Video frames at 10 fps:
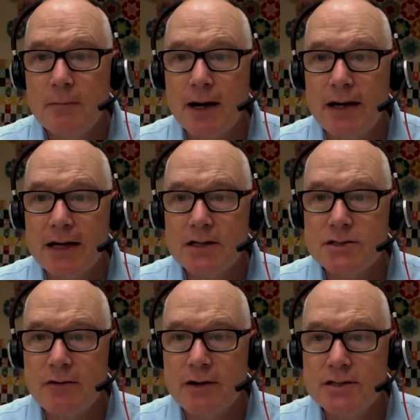by
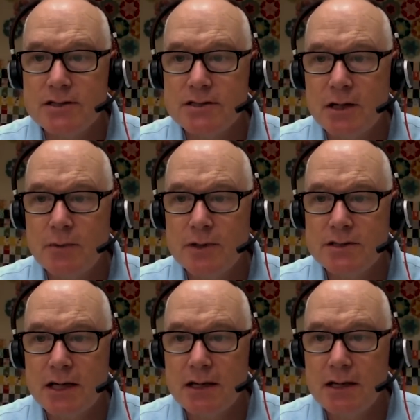next generation
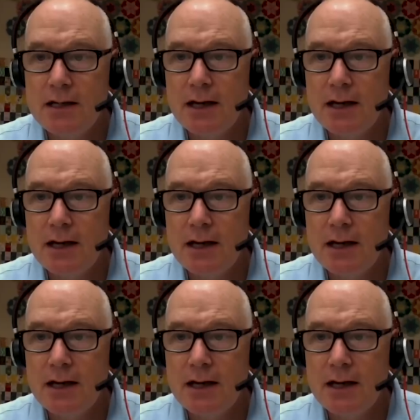sequencing,